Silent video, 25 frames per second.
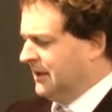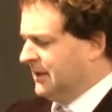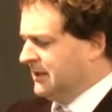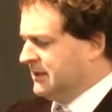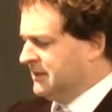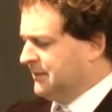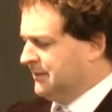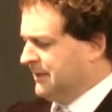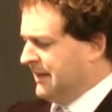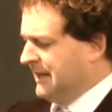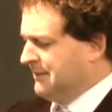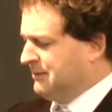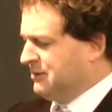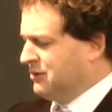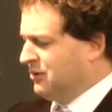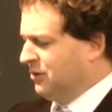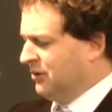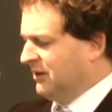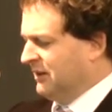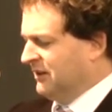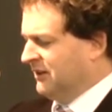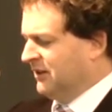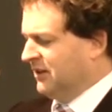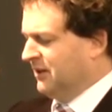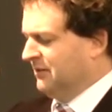I should perhaps
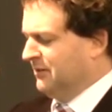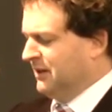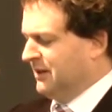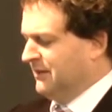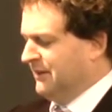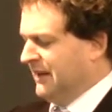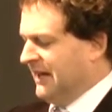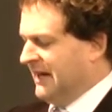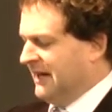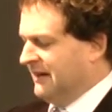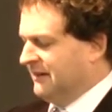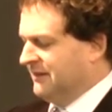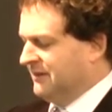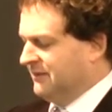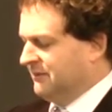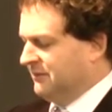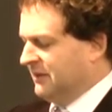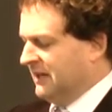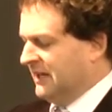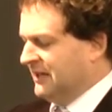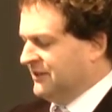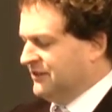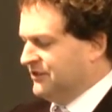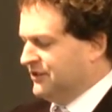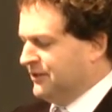talk a little bit about the
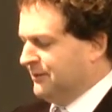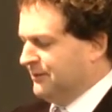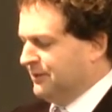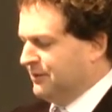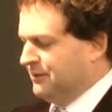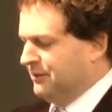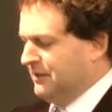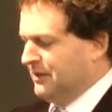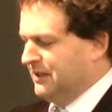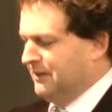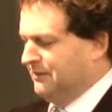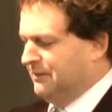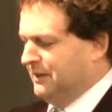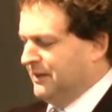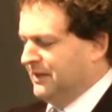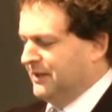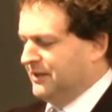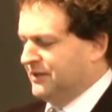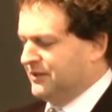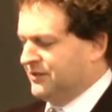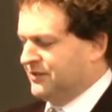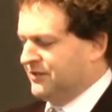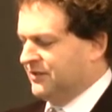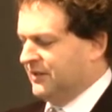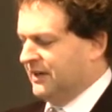relationship between the bee
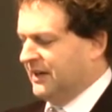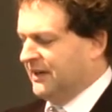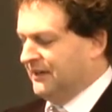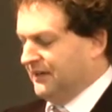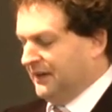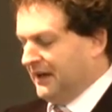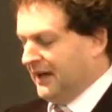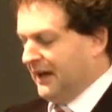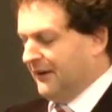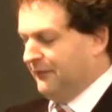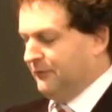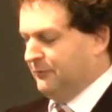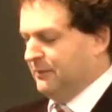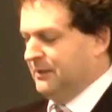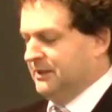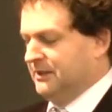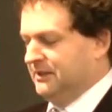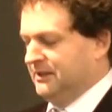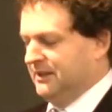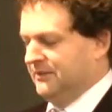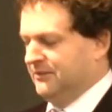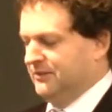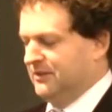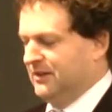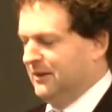industry and the
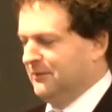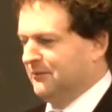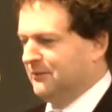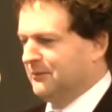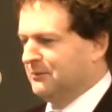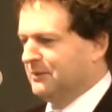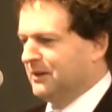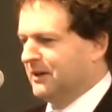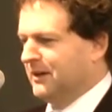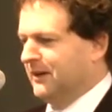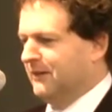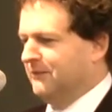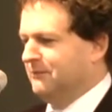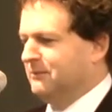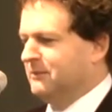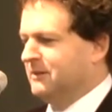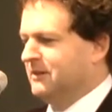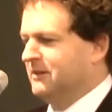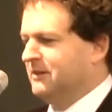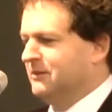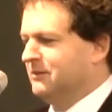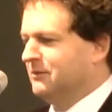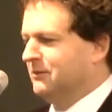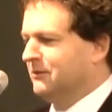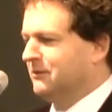government, given I'm from the
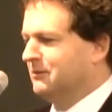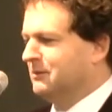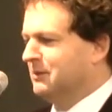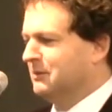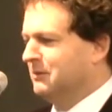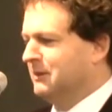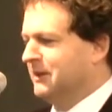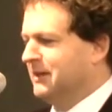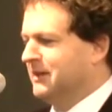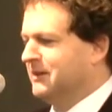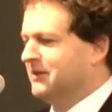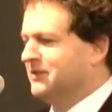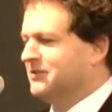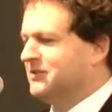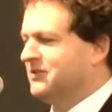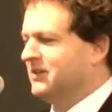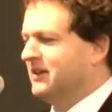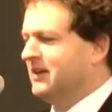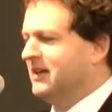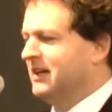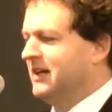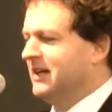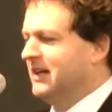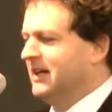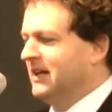government and you're from the bee
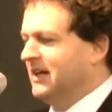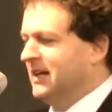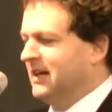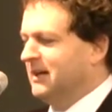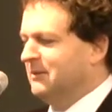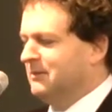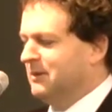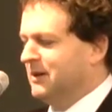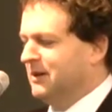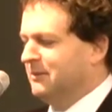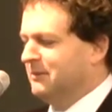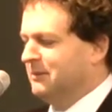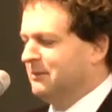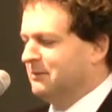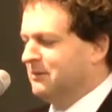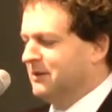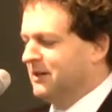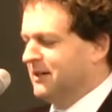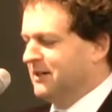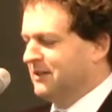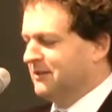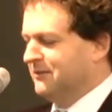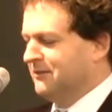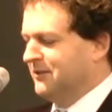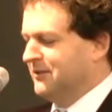industry. That might be
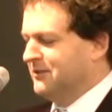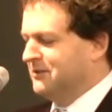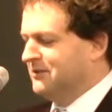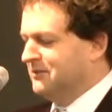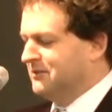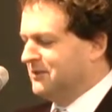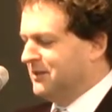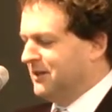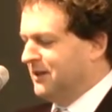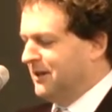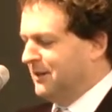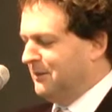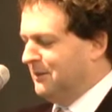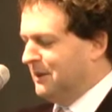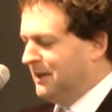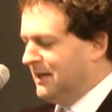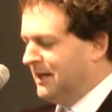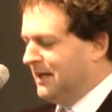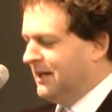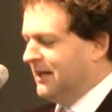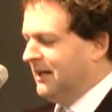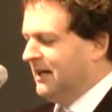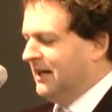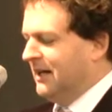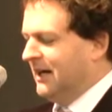productive use of
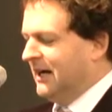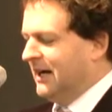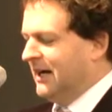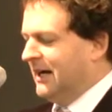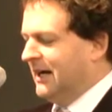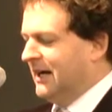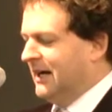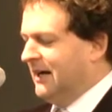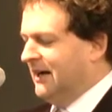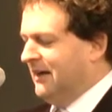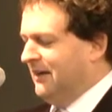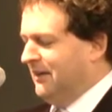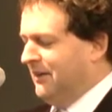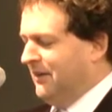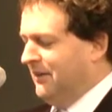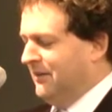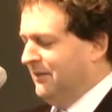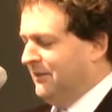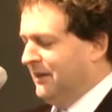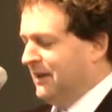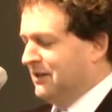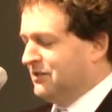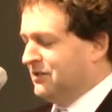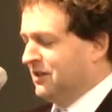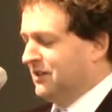time. Uh,
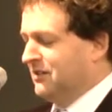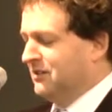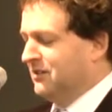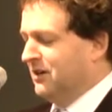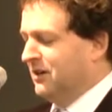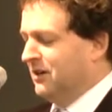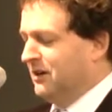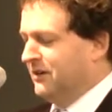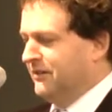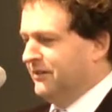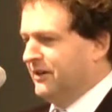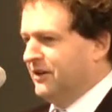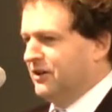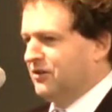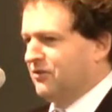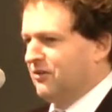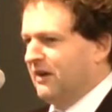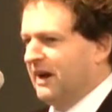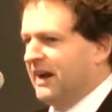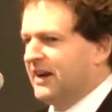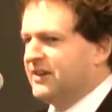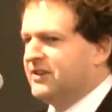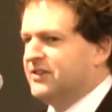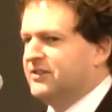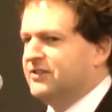there's a lot of
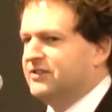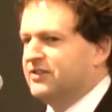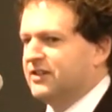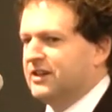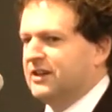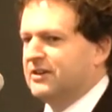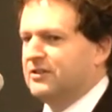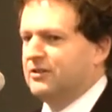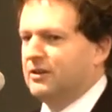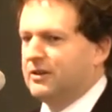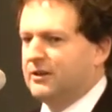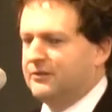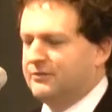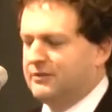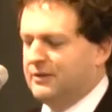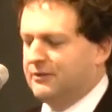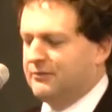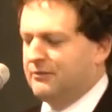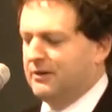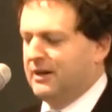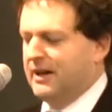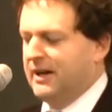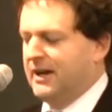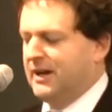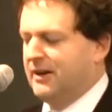interactions in a lot of
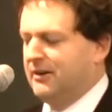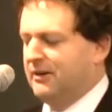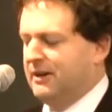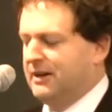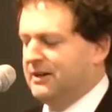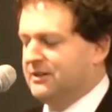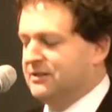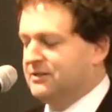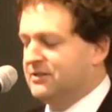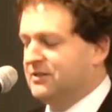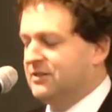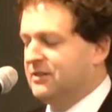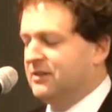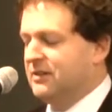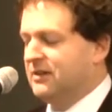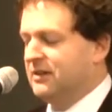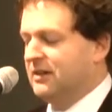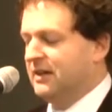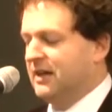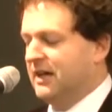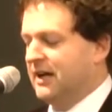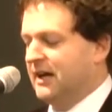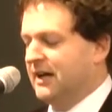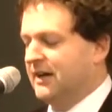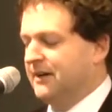different areas.
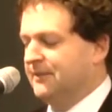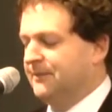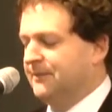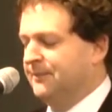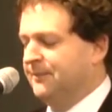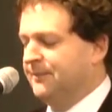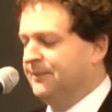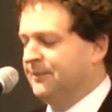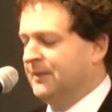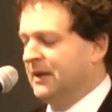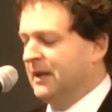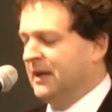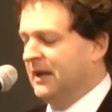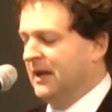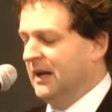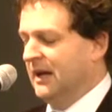Um,